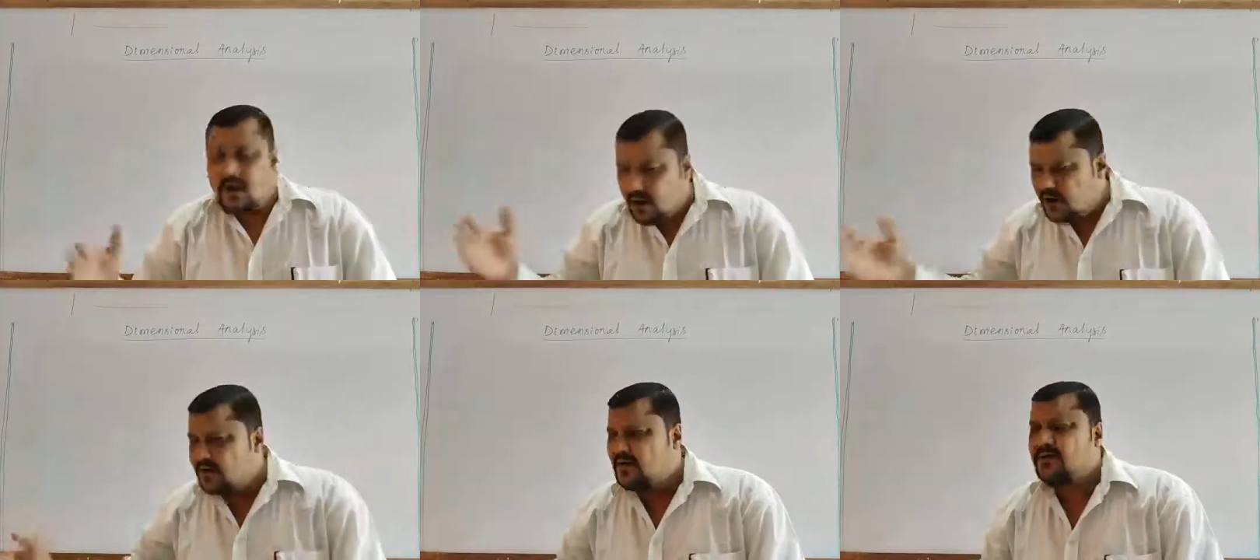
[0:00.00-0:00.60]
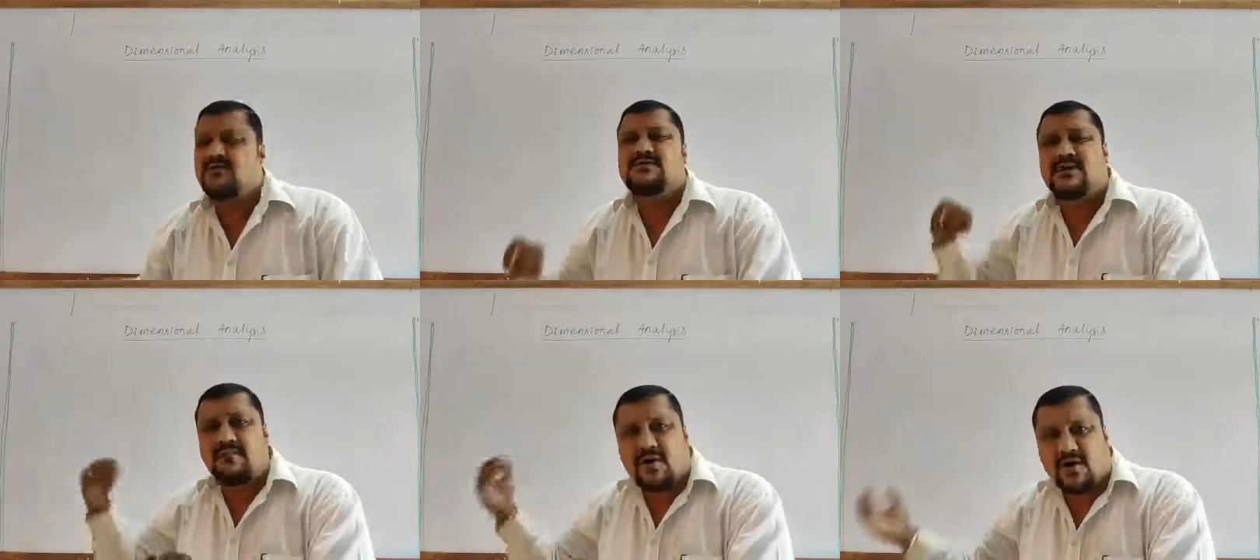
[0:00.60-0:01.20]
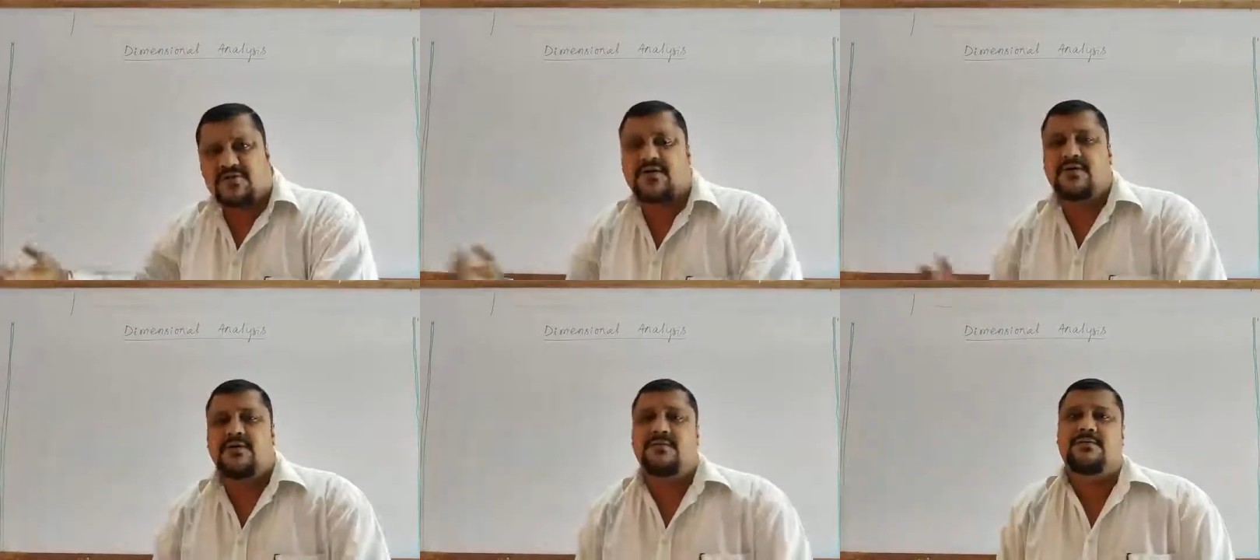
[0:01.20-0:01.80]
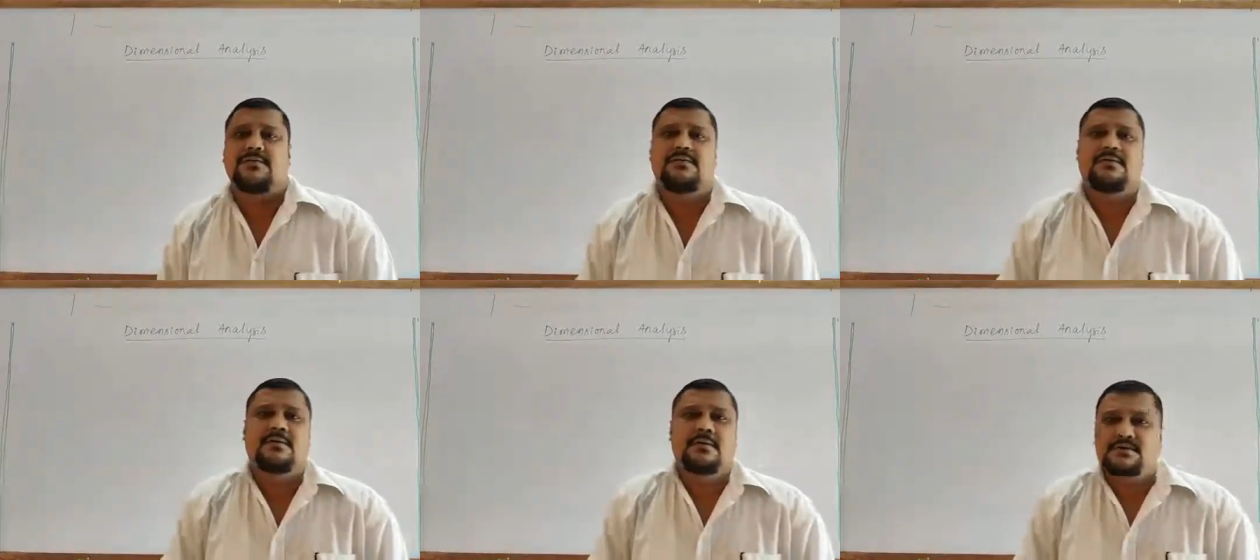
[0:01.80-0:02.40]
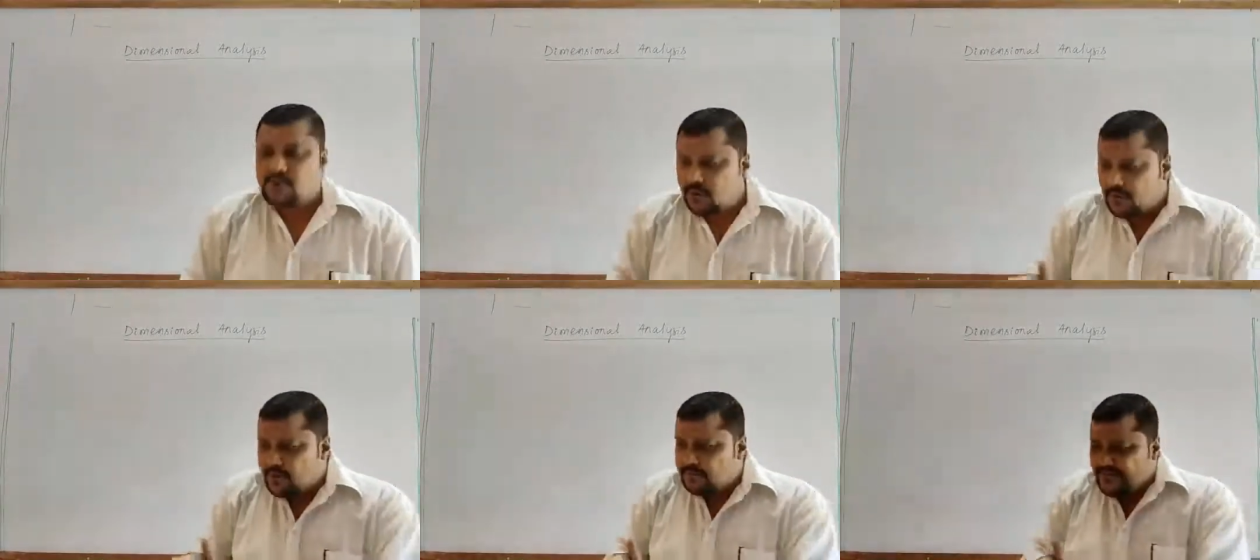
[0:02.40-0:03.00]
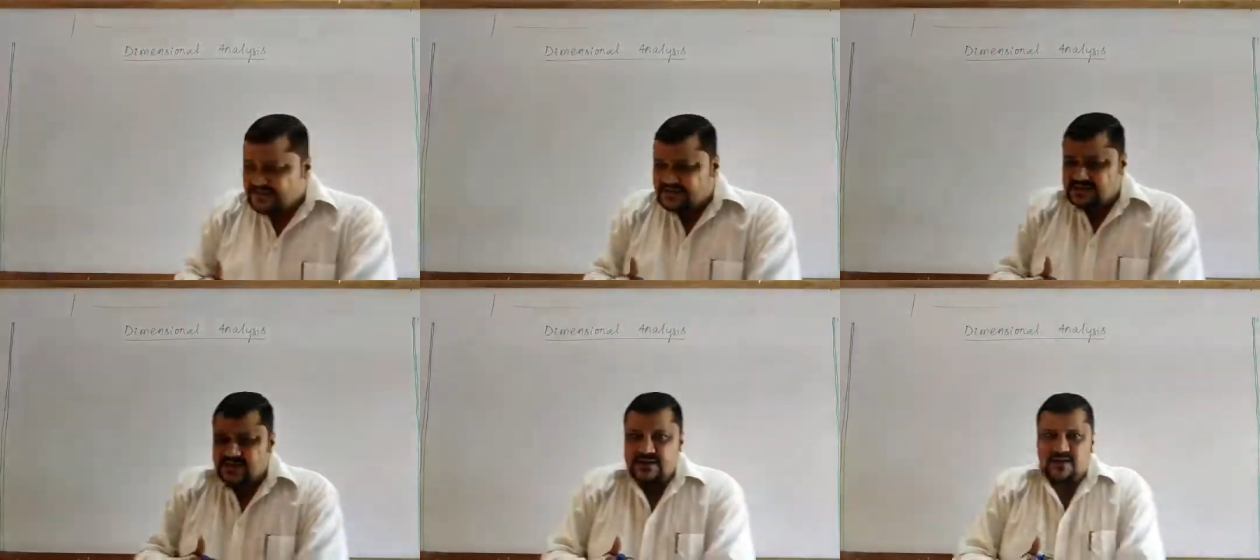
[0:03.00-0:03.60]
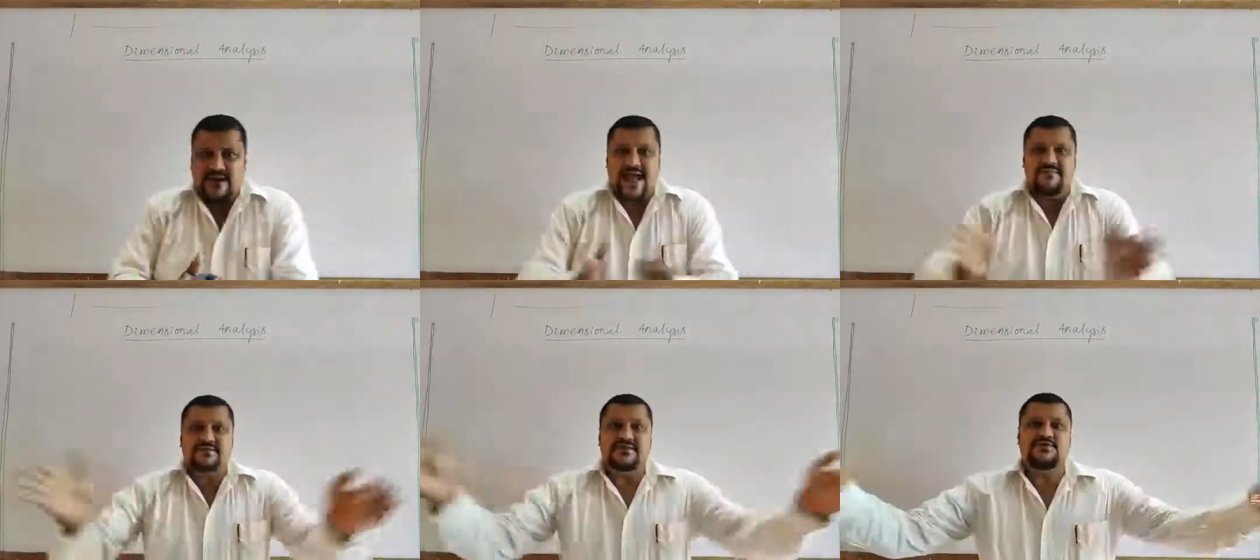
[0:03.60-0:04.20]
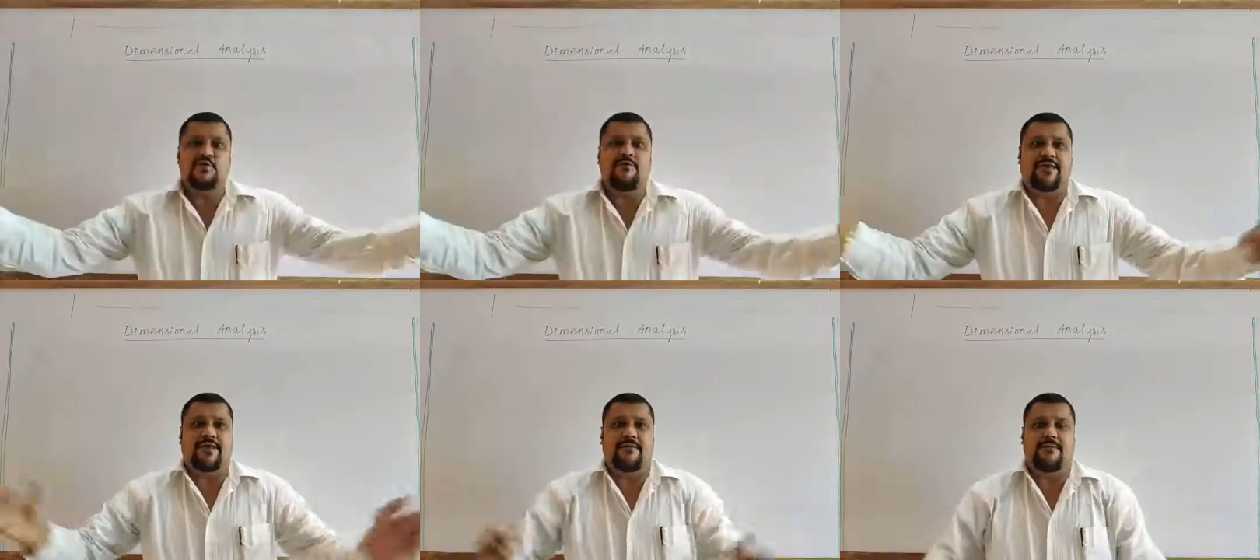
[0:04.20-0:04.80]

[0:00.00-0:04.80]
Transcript: or some other. So means your dimension is open.